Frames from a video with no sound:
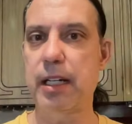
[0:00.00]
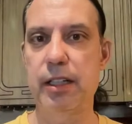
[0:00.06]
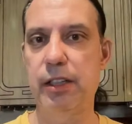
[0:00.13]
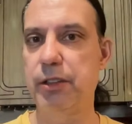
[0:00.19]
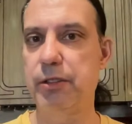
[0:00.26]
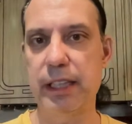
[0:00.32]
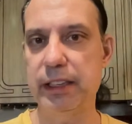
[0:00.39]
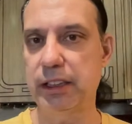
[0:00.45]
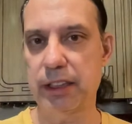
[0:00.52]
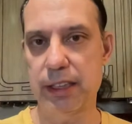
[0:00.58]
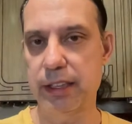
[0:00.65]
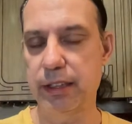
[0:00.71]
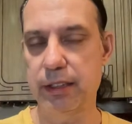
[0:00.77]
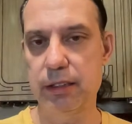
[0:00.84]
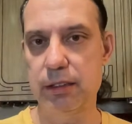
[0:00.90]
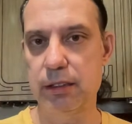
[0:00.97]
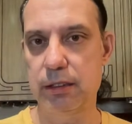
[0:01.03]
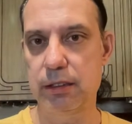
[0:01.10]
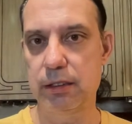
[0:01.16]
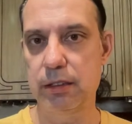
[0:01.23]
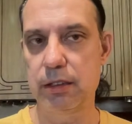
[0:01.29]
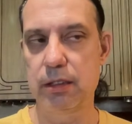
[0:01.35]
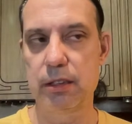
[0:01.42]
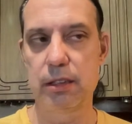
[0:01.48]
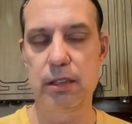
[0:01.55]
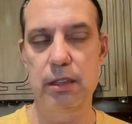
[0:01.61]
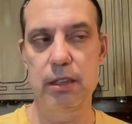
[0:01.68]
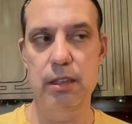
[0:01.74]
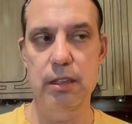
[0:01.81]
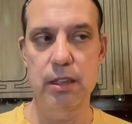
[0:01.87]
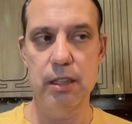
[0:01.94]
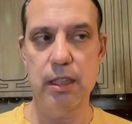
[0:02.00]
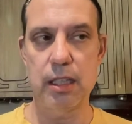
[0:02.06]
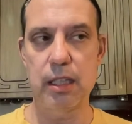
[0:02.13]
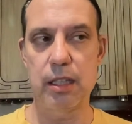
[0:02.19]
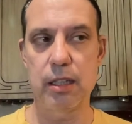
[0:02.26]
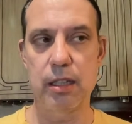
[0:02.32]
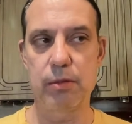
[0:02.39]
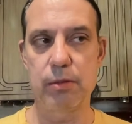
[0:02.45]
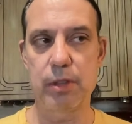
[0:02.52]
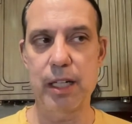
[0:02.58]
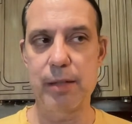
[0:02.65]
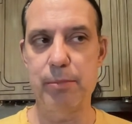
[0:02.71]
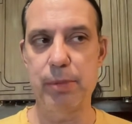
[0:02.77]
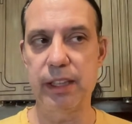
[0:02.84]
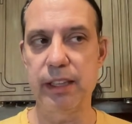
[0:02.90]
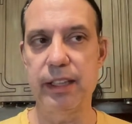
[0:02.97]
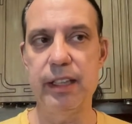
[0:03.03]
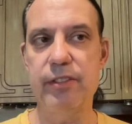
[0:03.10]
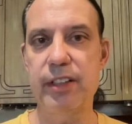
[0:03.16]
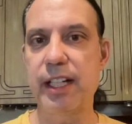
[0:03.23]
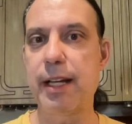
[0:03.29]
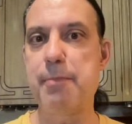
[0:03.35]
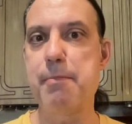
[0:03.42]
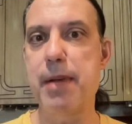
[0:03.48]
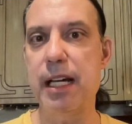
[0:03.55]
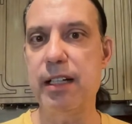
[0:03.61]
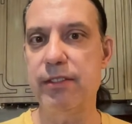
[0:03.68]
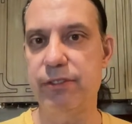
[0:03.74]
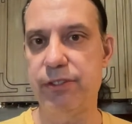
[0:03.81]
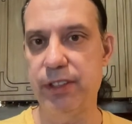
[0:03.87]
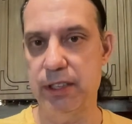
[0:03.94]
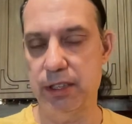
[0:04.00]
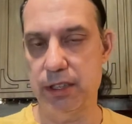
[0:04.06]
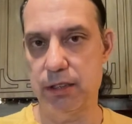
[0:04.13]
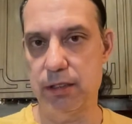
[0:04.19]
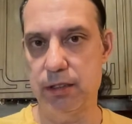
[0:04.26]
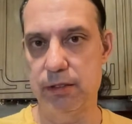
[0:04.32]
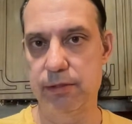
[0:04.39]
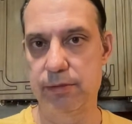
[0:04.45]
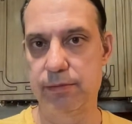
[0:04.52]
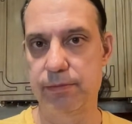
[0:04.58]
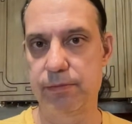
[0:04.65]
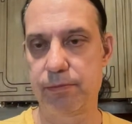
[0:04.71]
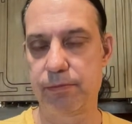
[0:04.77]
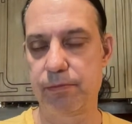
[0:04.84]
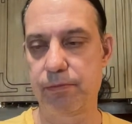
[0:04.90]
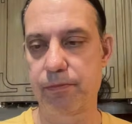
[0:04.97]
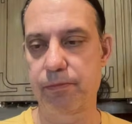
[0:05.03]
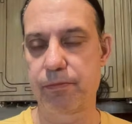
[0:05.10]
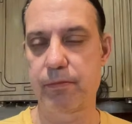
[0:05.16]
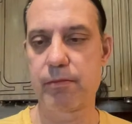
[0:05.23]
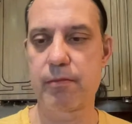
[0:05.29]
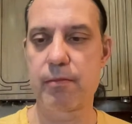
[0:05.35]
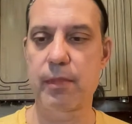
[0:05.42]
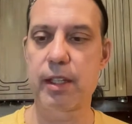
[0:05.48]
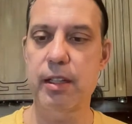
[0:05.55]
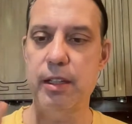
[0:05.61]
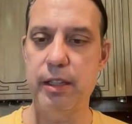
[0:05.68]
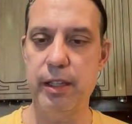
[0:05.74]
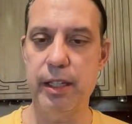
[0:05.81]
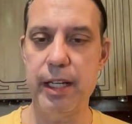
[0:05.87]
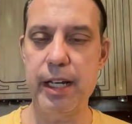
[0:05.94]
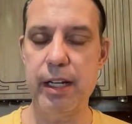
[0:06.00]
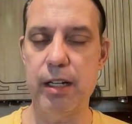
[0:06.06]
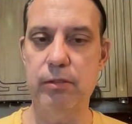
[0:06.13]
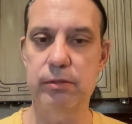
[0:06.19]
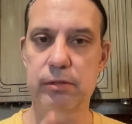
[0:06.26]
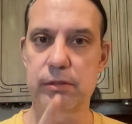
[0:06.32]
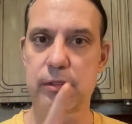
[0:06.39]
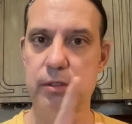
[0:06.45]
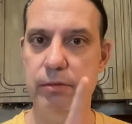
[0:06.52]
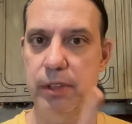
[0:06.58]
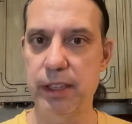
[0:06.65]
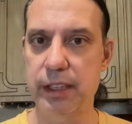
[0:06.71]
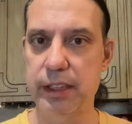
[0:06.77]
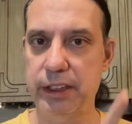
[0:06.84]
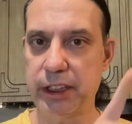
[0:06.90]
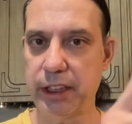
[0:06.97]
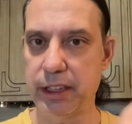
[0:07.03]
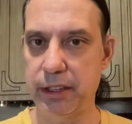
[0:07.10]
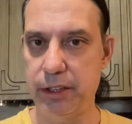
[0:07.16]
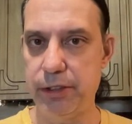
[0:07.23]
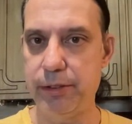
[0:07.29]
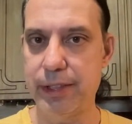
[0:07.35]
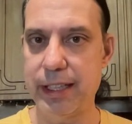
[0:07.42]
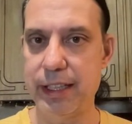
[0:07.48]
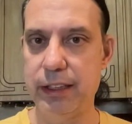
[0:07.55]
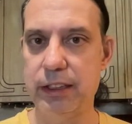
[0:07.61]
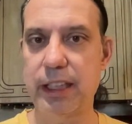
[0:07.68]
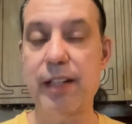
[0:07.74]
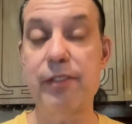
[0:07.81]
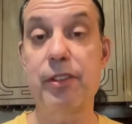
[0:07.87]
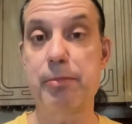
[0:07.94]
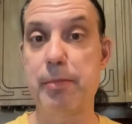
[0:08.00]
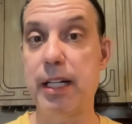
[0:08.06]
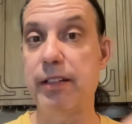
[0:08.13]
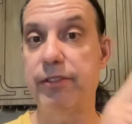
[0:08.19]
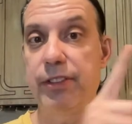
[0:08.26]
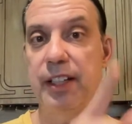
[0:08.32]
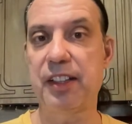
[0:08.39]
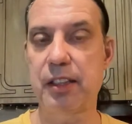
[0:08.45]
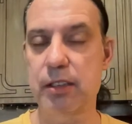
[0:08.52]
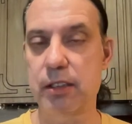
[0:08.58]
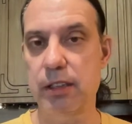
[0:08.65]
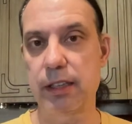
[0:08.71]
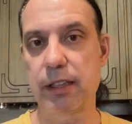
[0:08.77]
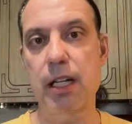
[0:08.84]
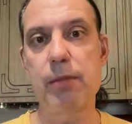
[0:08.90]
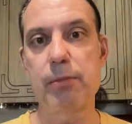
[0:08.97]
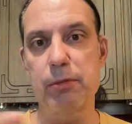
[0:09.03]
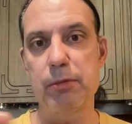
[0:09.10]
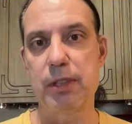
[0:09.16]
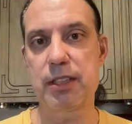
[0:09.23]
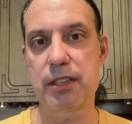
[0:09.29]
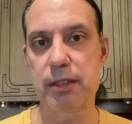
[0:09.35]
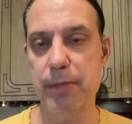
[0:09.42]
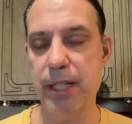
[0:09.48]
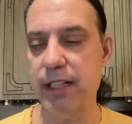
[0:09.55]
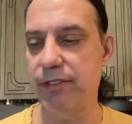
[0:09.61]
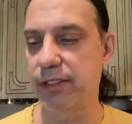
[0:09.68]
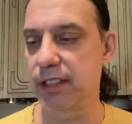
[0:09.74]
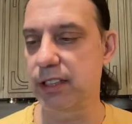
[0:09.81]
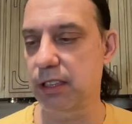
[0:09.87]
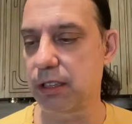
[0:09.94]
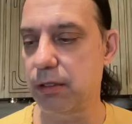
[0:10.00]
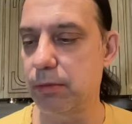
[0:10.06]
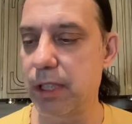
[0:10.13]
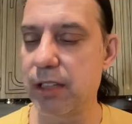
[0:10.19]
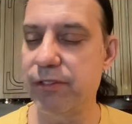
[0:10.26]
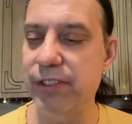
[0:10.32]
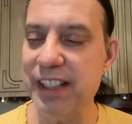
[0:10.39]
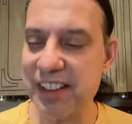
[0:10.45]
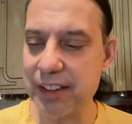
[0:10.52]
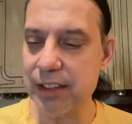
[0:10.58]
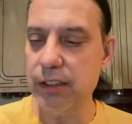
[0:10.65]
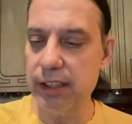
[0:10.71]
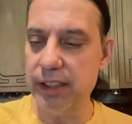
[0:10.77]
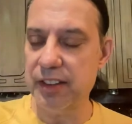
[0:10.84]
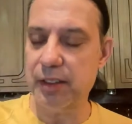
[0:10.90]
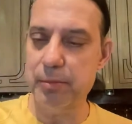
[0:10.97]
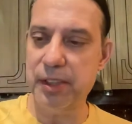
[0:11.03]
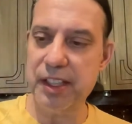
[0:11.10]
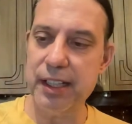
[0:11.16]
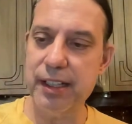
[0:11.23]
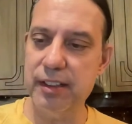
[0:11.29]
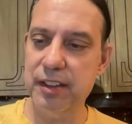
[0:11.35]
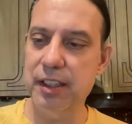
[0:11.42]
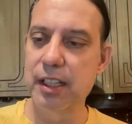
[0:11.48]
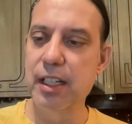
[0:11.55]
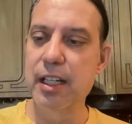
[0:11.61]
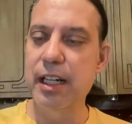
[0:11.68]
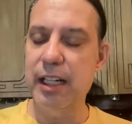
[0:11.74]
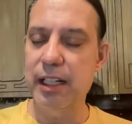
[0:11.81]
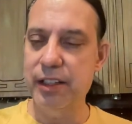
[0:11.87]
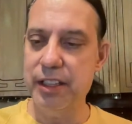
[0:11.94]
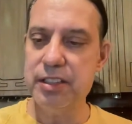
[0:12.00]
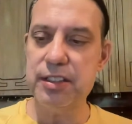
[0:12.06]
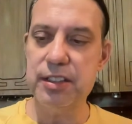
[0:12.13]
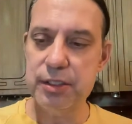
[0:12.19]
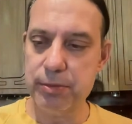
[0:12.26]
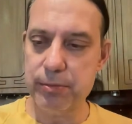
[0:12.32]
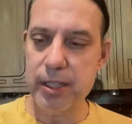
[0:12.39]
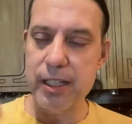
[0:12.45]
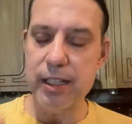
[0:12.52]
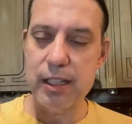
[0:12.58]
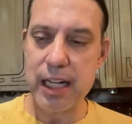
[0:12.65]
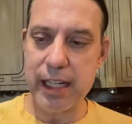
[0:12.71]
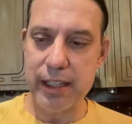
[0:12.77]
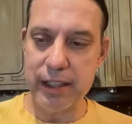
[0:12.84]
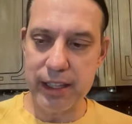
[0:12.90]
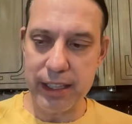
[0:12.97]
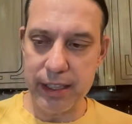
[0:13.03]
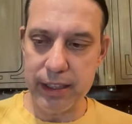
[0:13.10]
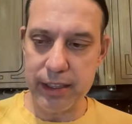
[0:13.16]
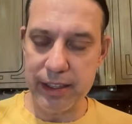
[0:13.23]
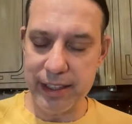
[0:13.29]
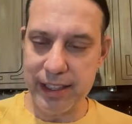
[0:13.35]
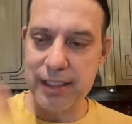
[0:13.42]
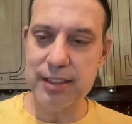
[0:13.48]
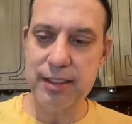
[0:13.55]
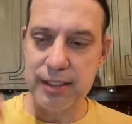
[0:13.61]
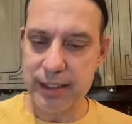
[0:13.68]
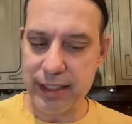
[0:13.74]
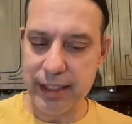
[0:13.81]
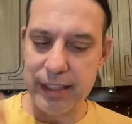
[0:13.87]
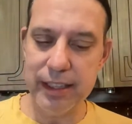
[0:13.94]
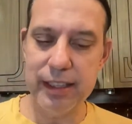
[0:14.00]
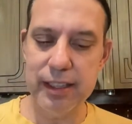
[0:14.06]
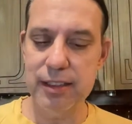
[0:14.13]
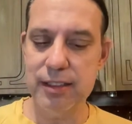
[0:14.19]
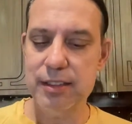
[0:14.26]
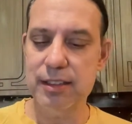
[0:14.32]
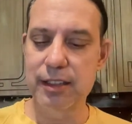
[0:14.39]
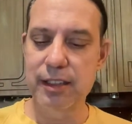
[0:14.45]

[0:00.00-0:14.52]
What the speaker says: of New Age thing where I believe in a metaphysical. Now, religion and New Age have the metaphysical in common. What's the metaphysical? Well, physicalism says, and this is where I think this is